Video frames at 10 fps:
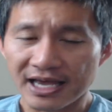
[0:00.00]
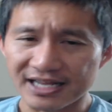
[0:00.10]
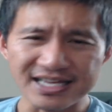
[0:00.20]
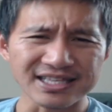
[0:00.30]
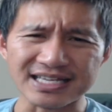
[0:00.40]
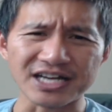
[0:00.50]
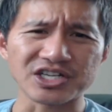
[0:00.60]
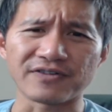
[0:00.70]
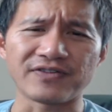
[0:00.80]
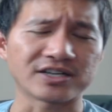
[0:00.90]
I think this
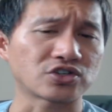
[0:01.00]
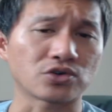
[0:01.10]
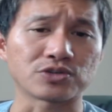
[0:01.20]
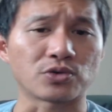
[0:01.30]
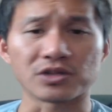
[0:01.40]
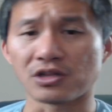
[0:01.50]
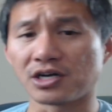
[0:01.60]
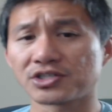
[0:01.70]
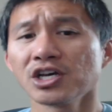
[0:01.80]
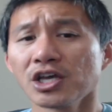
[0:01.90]
actually affects shorts more than
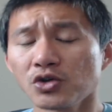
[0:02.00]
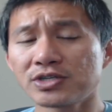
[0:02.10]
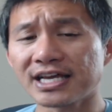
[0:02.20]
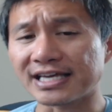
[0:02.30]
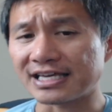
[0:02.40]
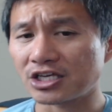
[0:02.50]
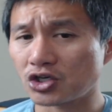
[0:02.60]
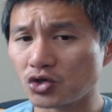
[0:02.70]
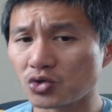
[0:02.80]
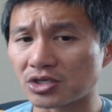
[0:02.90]
longs. You take a
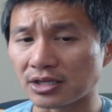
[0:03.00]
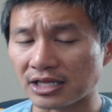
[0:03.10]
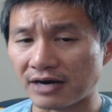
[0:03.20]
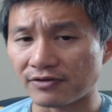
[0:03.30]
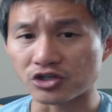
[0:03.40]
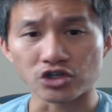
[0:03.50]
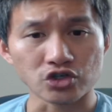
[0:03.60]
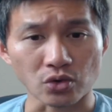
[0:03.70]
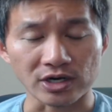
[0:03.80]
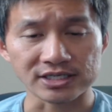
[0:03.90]
huge leverage
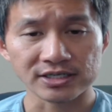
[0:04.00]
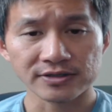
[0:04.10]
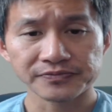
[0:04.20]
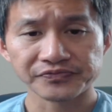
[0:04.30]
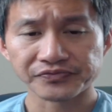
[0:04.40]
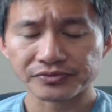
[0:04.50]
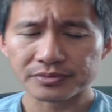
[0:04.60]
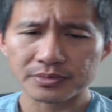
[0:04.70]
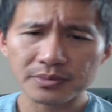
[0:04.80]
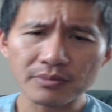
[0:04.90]
short,
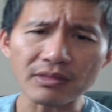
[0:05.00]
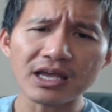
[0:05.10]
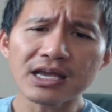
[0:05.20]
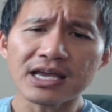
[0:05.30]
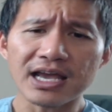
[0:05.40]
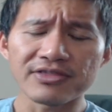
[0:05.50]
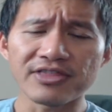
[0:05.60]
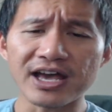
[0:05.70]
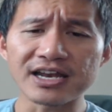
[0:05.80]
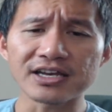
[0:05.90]
and
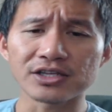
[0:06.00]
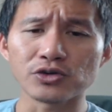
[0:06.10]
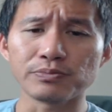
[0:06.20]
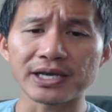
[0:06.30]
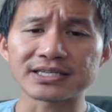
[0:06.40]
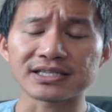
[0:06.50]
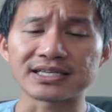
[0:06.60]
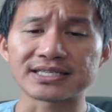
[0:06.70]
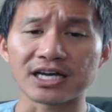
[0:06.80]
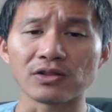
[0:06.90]
then you basically
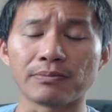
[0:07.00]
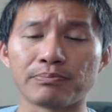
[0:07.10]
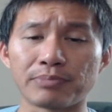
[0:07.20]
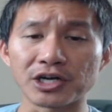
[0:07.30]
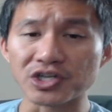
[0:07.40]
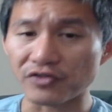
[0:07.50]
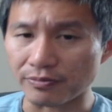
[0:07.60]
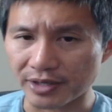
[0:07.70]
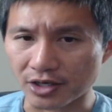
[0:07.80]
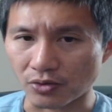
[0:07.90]
sell a bunch of
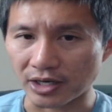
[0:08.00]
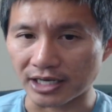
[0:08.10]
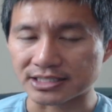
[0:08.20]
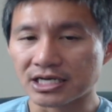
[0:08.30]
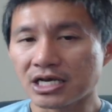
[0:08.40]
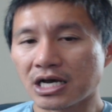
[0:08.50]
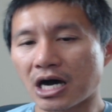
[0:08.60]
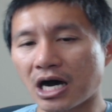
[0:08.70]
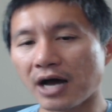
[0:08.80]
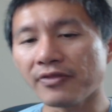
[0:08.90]
your Bitcoins
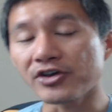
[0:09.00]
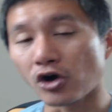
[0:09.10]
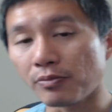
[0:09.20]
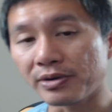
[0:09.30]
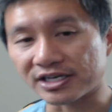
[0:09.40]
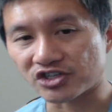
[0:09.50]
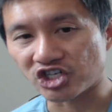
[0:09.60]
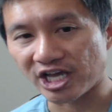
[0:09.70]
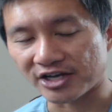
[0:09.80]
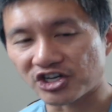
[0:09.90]
on the open
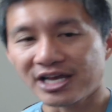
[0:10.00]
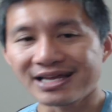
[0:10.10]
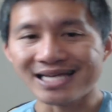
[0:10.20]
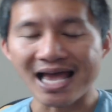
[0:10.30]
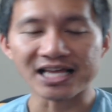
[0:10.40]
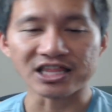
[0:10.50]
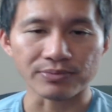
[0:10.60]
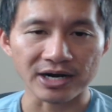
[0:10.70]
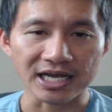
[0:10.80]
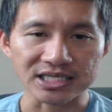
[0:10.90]
exchange, tank the
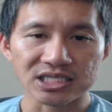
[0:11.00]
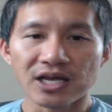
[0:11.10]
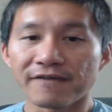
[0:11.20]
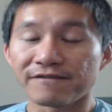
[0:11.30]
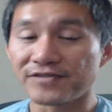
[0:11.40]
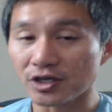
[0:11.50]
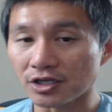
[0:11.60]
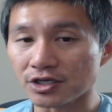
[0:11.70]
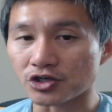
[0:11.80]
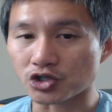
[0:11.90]
price,
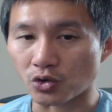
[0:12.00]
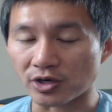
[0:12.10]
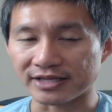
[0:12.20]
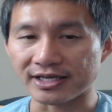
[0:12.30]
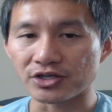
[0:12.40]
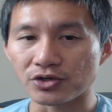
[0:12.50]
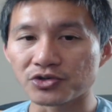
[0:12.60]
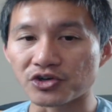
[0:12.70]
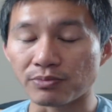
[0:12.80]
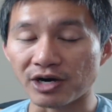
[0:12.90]
fill your short, and then
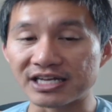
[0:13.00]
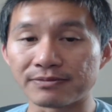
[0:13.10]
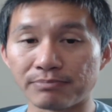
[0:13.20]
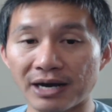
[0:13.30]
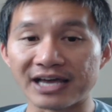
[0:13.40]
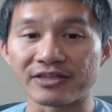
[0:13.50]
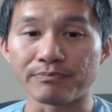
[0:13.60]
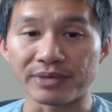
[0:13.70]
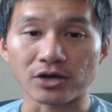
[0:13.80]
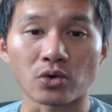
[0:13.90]
use your money to buy the
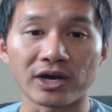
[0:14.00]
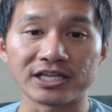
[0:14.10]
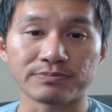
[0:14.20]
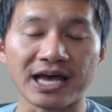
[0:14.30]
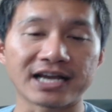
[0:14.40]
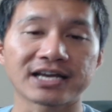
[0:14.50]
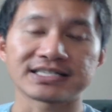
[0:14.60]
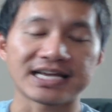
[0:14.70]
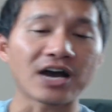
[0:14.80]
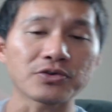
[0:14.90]
Bitcoins back.
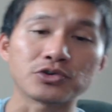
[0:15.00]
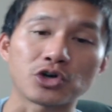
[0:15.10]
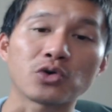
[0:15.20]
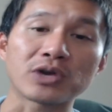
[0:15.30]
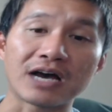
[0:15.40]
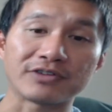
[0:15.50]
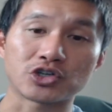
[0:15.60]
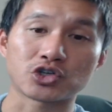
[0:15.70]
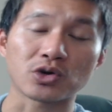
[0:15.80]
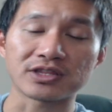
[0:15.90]
Because now you don't have a
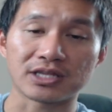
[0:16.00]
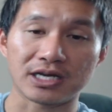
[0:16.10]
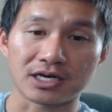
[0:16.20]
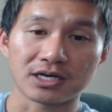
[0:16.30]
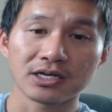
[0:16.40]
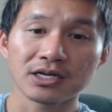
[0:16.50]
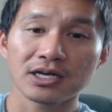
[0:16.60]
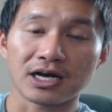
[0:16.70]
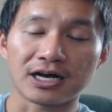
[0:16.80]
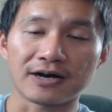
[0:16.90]
short there.
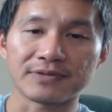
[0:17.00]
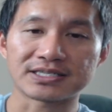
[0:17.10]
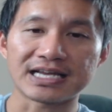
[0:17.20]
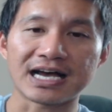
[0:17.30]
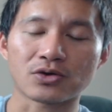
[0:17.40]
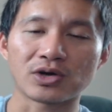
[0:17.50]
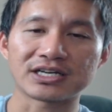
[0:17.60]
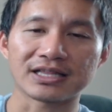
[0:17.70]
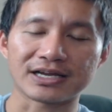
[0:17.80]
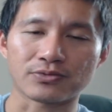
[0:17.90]
It's not going
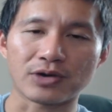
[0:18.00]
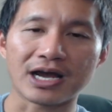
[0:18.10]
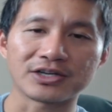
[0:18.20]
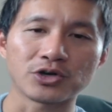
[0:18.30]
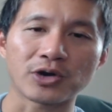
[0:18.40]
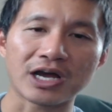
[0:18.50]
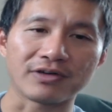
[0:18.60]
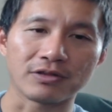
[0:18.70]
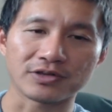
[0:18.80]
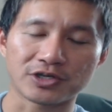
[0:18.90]
to you don't have
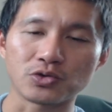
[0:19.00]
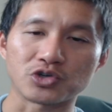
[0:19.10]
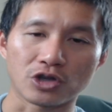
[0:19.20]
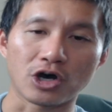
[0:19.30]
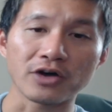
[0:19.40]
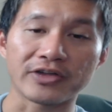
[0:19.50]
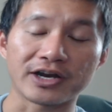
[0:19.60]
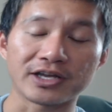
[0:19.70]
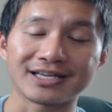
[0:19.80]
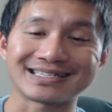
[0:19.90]
a huge long
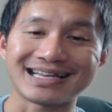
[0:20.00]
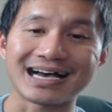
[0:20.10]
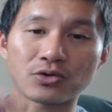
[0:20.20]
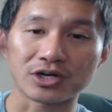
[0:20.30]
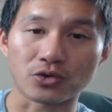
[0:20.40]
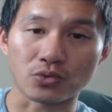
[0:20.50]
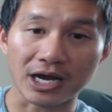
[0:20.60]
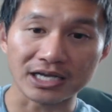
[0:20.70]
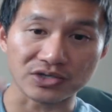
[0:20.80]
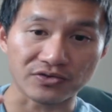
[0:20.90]
there. It's not going to
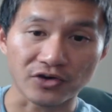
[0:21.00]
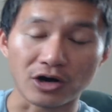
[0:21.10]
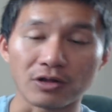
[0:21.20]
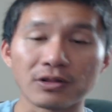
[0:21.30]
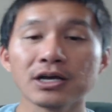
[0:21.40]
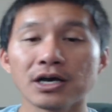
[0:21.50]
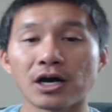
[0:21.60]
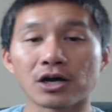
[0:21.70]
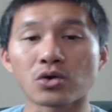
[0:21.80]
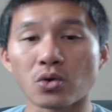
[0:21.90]
rise or fall
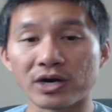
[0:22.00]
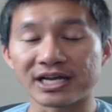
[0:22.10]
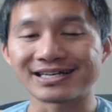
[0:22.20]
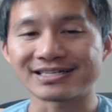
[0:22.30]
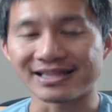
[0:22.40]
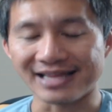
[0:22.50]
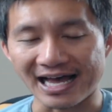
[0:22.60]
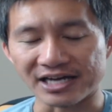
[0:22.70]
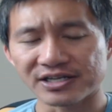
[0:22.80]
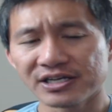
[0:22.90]
according to
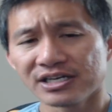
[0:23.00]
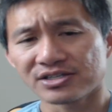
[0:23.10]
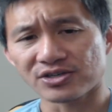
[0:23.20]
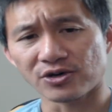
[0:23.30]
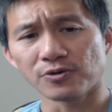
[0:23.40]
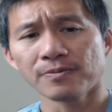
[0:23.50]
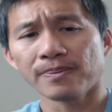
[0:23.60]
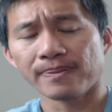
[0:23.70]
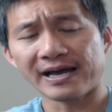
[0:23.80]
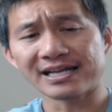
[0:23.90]
that. So
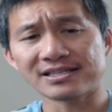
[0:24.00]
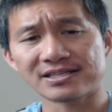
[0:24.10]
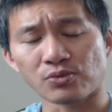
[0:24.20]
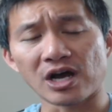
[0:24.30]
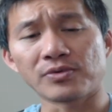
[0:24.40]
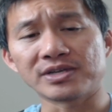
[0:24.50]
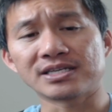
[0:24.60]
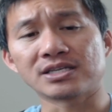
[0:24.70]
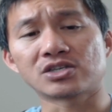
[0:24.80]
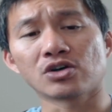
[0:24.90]
that's why we
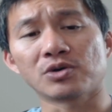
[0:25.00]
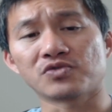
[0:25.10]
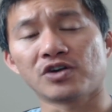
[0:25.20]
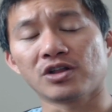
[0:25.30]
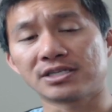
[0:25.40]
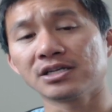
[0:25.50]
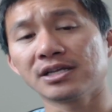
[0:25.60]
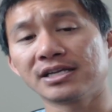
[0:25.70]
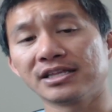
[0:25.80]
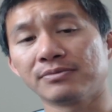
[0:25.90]
see so much
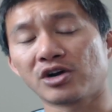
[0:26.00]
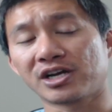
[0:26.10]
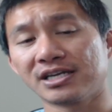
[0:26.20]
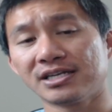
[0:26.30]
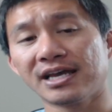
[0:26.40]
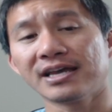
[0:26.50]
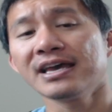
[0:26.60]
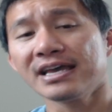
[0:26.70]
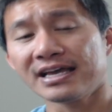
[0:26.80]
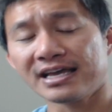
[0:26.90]
volatility in the market today.
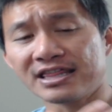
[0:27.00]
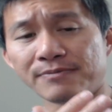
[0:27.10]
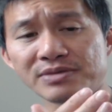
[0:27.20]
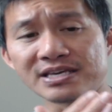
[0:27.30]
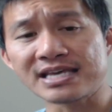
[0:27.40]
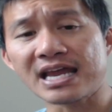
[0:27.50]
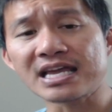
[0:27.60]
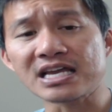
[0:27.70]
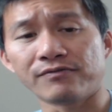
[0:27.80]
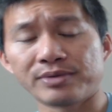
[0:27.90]
In the
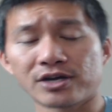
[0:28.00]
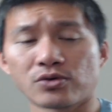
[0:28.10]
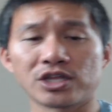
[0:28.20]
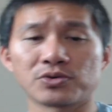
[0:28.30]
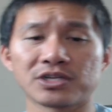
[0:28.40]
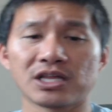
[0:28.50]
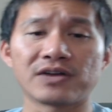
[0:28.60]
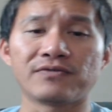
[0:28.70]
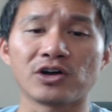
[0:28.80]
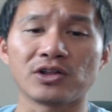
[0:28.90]
beginning of Bitcoin, there was a lot
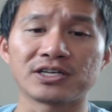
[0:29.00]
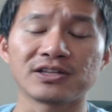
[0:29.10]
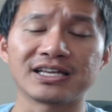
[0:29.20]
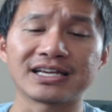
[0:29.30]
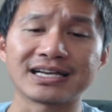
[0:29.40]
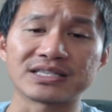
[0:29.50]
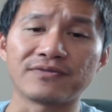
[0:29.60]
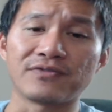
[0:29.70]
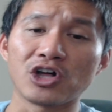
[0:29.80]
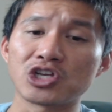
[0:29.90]
of volatility because the
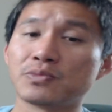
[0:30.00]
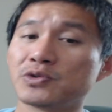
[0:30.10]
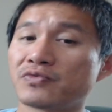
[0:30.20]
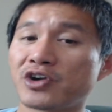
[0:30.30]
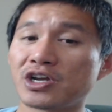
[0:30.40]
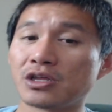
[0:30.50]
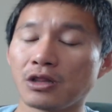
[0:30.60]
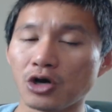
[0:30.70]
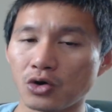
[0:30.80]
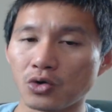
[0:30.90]
volume was very
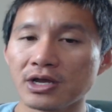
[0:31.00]
low